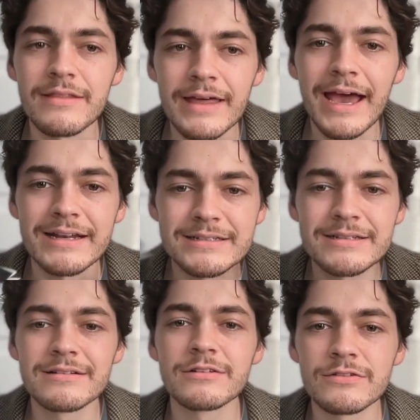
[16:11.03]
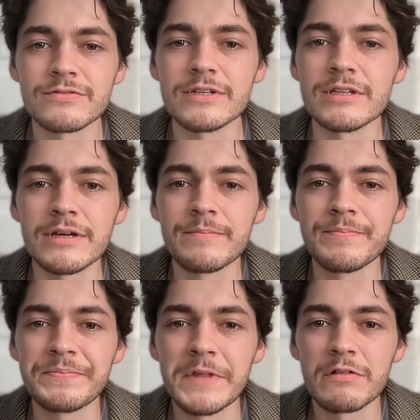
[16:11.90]
that feeling.
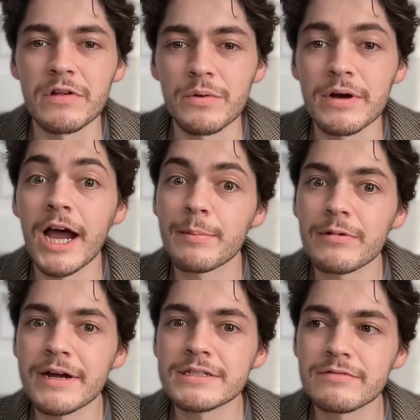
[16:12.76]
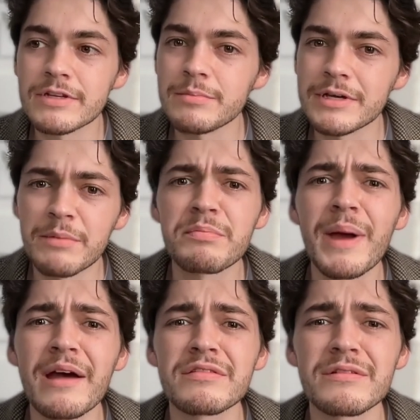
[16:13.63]
So hyperactivity becomes
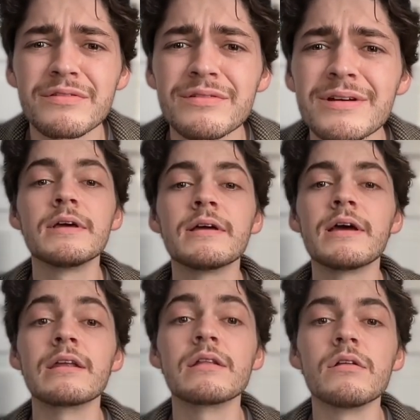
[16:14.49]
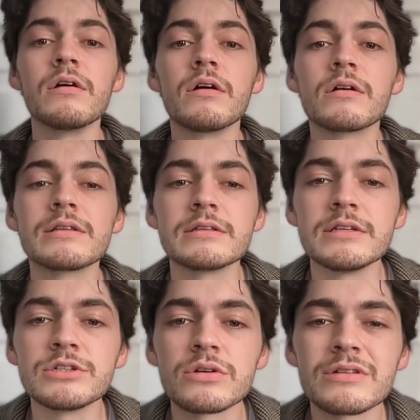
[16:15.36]
passive, and long,
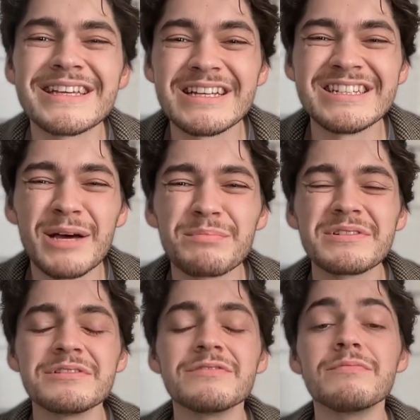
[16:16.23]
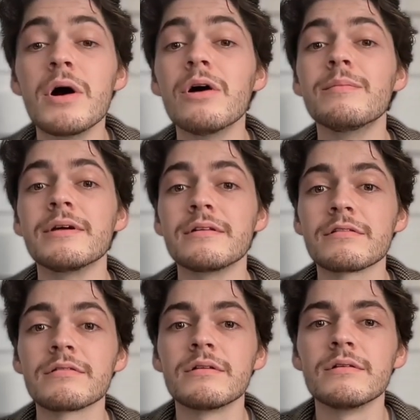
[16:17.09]
leisurely, contemplative
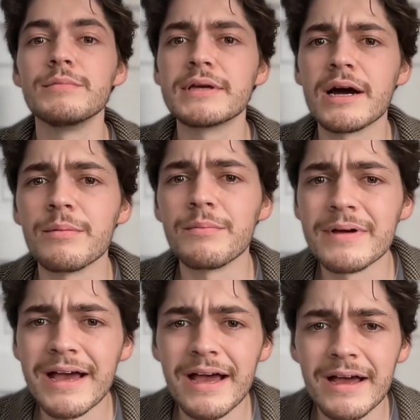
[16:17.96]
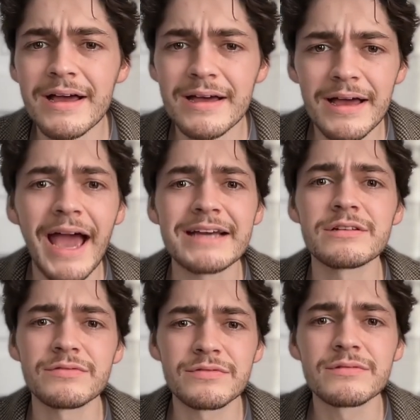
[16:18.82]
moments become
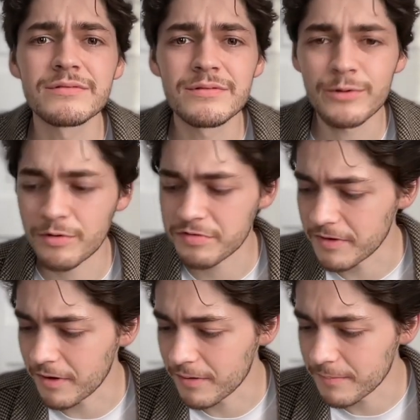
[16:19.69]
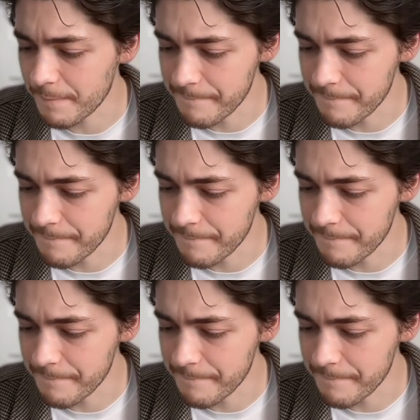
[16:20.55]
active. Of course, they are.